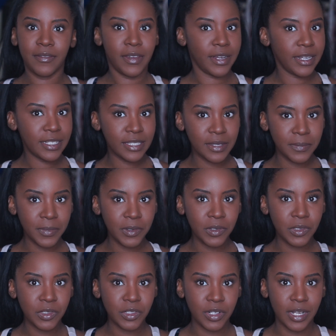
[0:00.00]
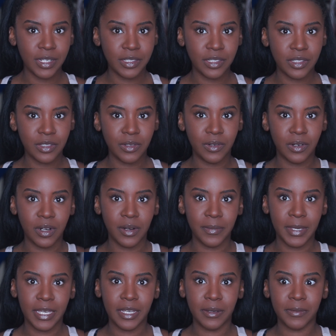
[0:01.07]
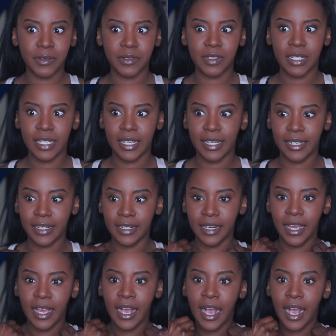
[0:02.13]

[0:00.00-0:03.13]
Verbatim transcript: very simple drugstore makeup routine.